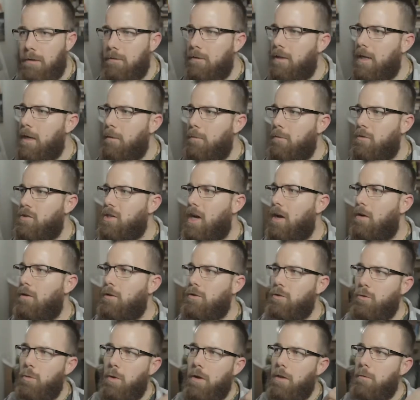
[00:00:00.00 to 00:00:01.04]
Kim's
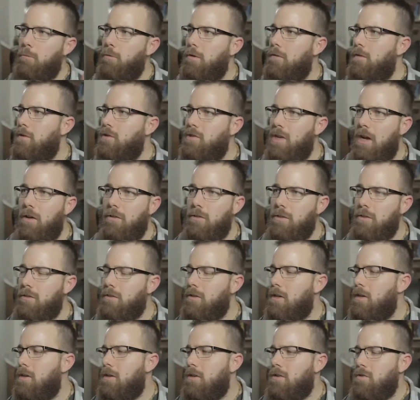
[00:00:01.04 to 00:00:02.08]
challenge or one of the previous
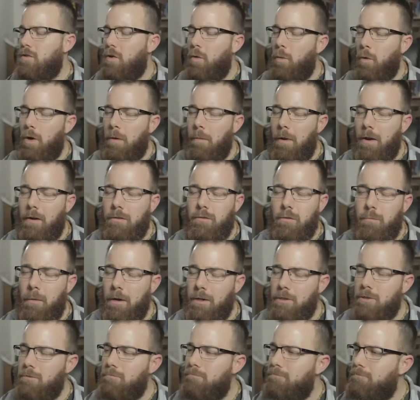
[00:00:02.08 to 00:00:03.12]
challenges, so don't worry about it too
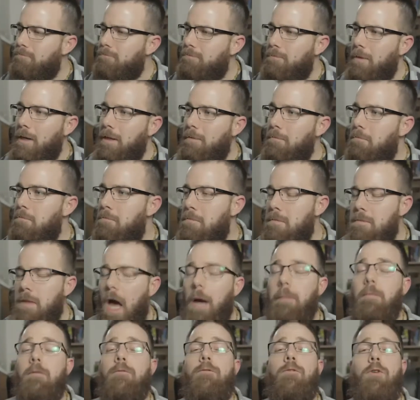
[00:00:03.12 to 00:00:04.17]
much. But
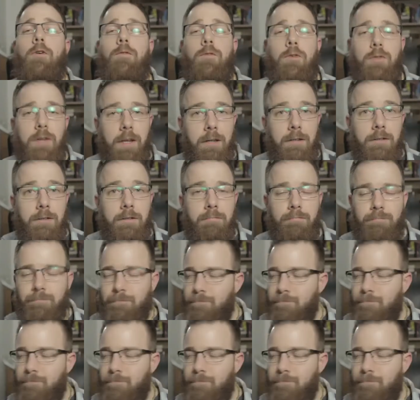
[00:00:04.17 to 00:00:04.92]
I prefer if you didn't.